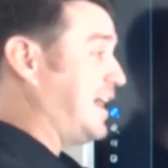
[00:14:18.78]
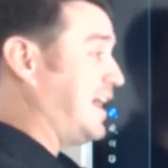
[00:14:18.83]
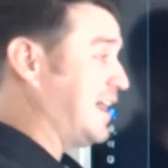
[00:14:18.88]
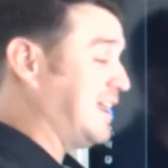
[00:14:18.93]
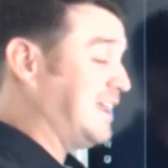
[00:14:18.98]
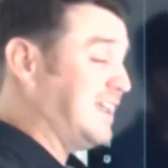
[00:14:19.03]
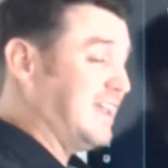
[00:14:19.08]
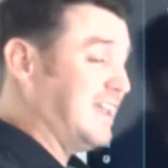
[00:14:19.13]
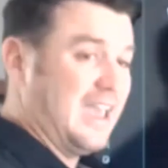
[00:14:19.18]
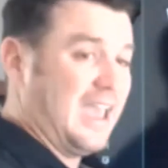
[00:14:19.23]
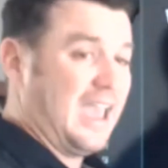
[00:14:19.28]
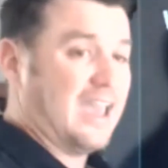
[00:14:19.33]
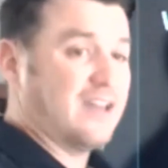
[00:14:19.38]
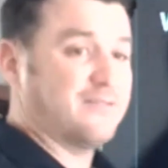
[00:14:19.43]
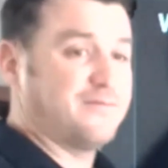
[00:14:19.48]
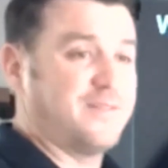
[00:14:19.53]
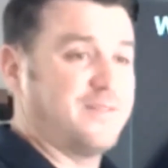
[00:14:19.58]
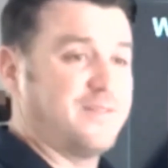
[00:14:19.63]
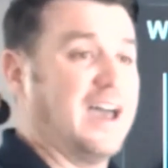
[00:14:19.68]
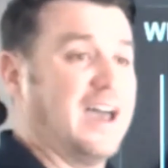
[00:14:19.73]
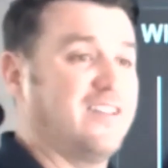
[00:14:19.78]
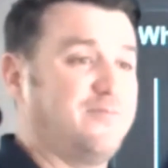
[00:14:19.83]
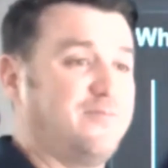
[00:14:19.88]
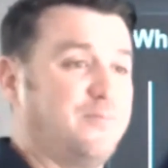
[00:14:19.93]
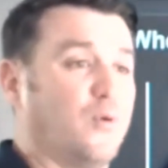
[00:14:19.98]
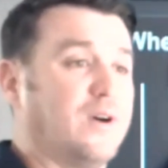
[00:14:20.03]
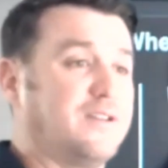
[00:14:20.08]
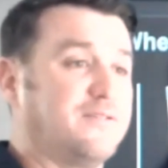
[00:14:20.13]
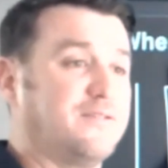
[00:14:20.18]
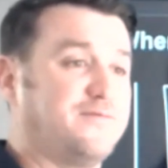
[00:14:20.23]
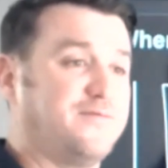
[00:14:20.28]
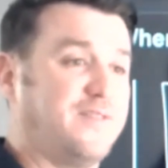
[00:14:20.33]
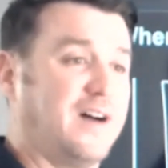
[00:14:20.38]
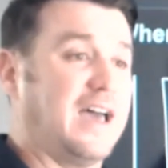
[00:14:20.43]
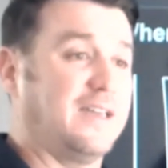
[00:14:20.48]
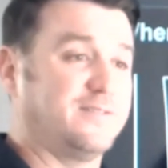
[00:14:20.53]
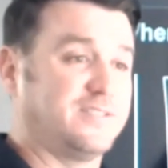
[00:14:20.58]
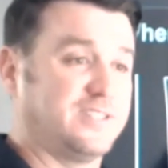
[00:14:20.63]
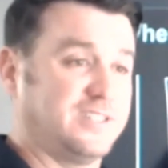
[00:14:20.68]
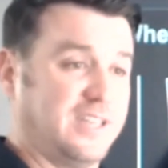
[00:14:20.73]
high at
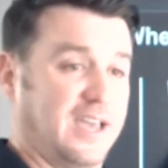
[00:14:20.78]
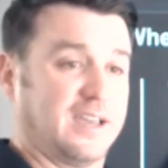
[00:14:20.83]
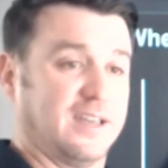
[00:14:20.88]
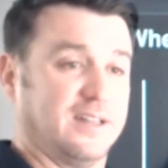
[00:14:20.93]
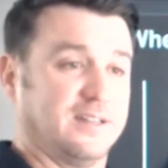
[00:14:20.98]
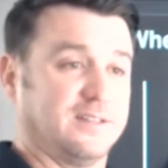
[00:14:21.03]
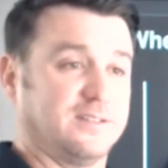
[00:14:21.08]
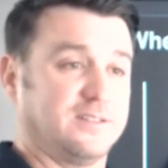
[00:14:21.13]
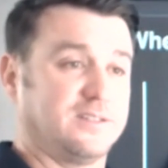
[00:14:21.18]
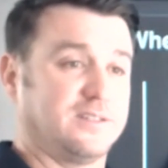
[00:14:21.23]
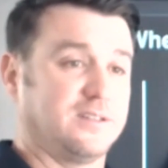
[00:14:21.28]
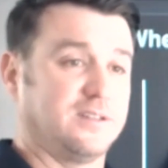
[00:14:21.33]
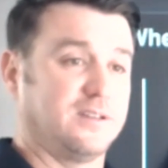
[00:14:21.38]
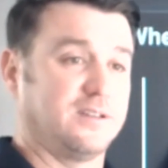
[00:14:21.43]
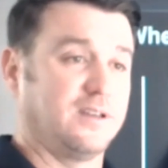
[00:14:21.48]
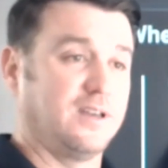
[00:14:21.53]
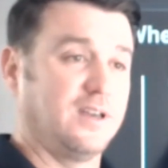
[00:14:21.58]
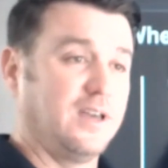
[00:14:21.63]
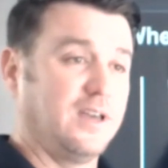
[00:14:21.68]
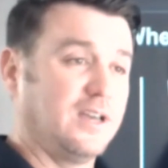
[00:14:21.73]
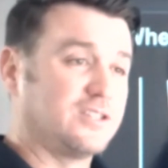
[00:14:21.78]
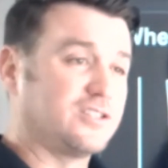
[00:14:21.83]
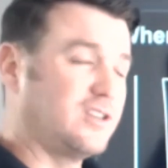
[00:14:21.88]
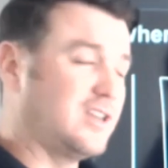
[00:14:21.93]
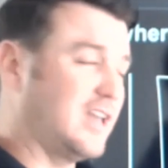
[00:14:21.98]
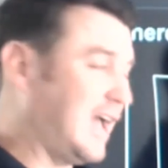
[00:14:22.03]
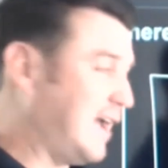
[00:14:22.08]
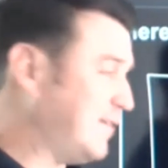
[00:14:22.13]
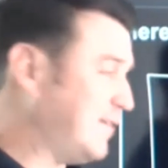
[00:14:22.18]
5.5 seconds. So you